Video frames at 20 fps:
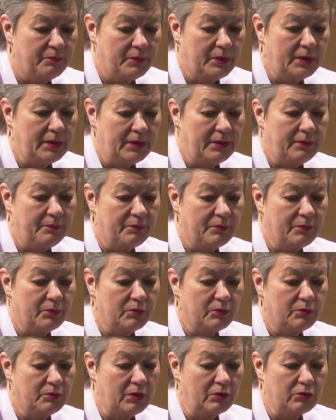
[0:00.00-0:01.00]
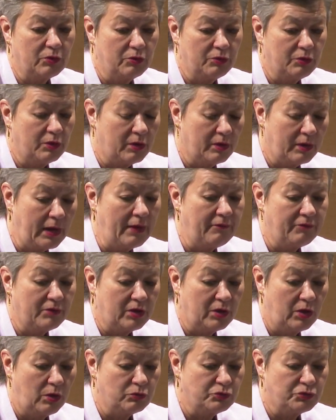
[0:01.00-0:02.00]
that could
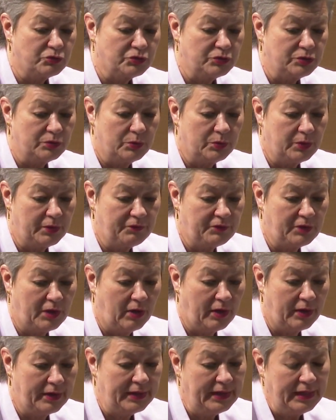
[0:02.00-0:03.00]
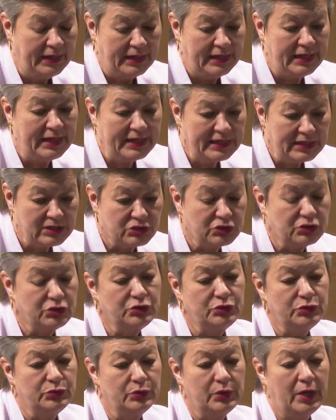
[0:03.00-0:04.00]
have close, if there are links
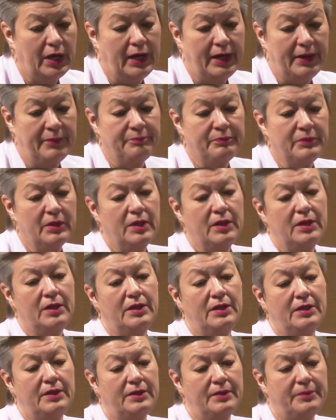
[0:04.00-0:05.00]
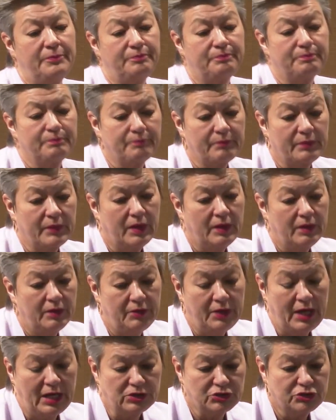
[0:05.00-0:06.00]
to a
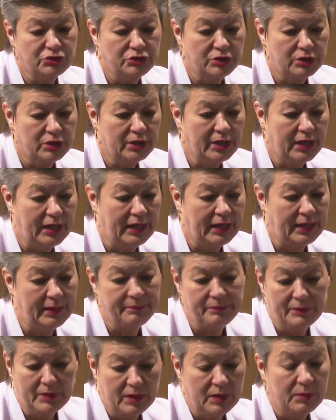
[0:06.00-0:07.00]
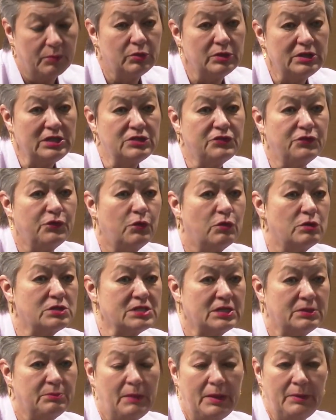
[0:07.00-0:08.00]
national police
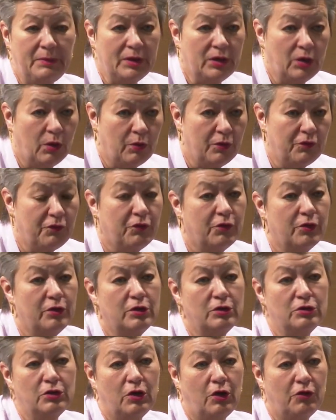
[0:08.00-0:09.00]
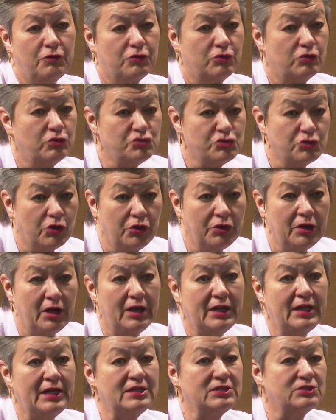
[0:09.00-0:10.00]
force and maybe going for after a
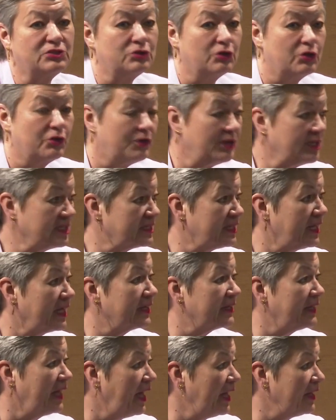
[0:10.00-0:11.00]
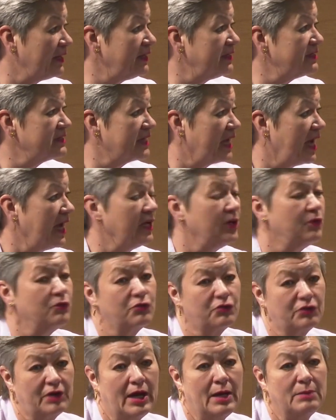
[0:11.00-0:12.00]
journalist or things like that, these kind
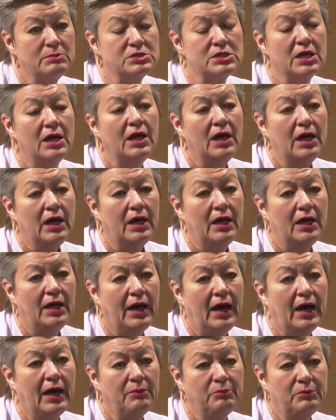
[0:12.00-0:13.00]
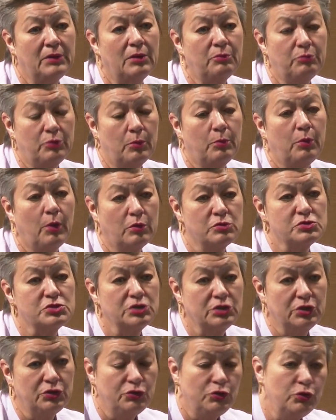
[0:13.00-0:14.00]
of crimes, I'm not
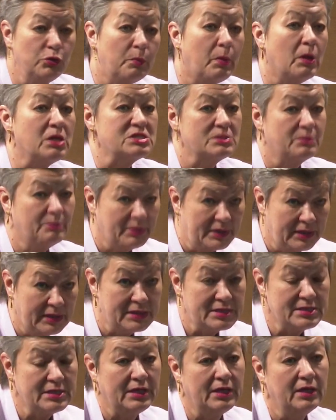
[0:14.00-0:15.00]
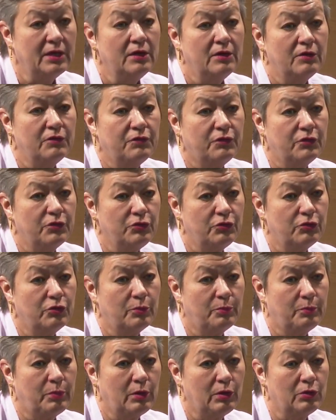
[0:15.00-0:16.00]
proposing a new possibility for
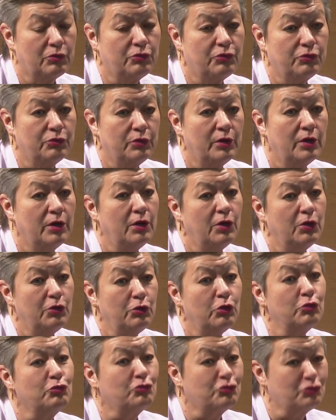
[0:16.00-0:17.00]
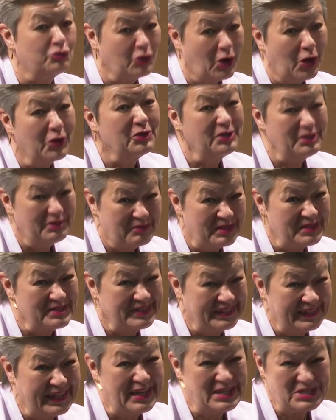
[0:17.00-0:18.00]
Europol to not start an
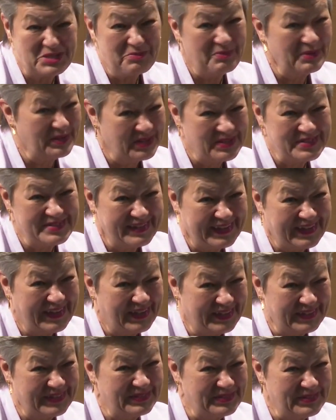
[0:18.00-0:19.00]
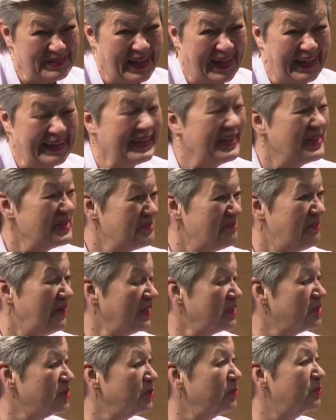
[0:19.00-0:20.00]
investigation because they can't do that,
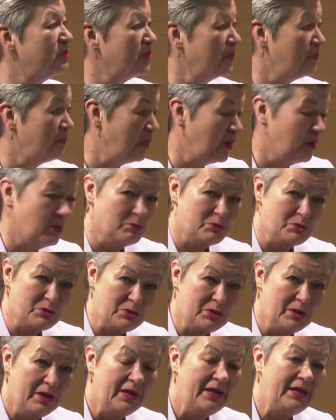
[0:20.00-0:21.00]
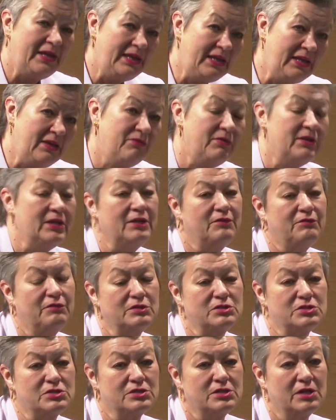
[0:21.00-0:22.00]
but to propose, even if
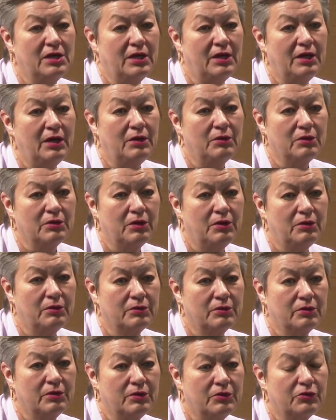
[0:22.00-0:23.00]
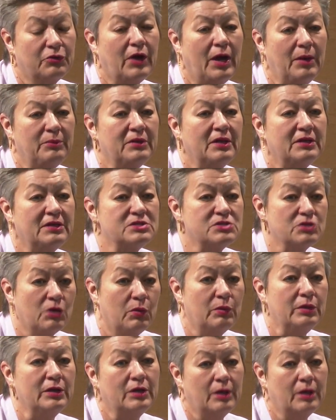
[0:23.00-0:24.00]
it's a crime that is only